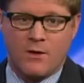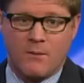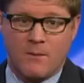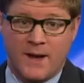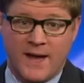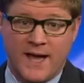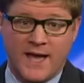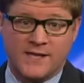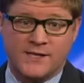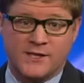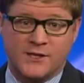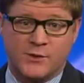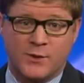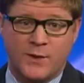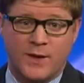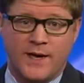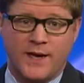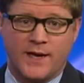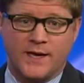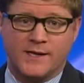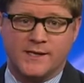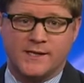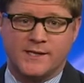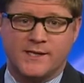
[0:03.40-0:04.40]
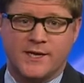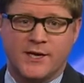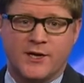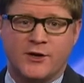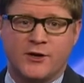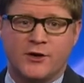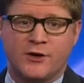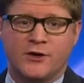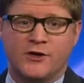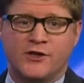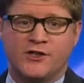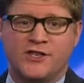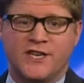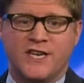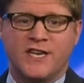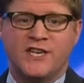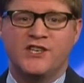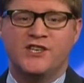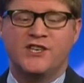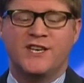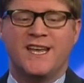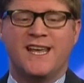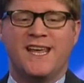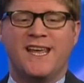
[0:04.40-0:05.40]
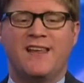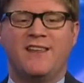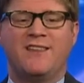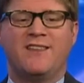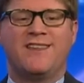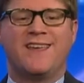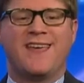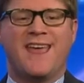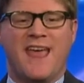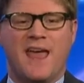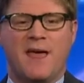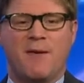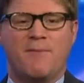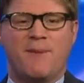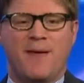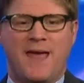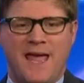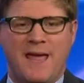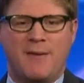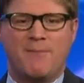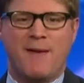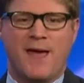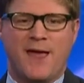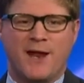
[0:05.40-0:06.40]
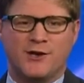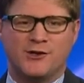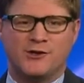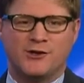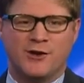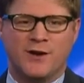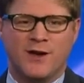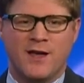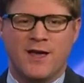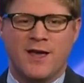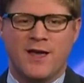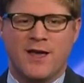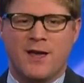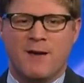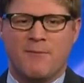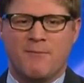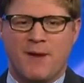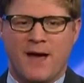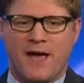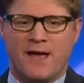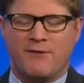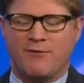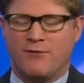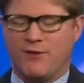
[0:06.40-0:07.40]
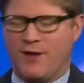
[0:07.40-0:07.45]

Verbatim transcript: My guest this week is Senator Jeanne Shaheen's campaign manager, Mike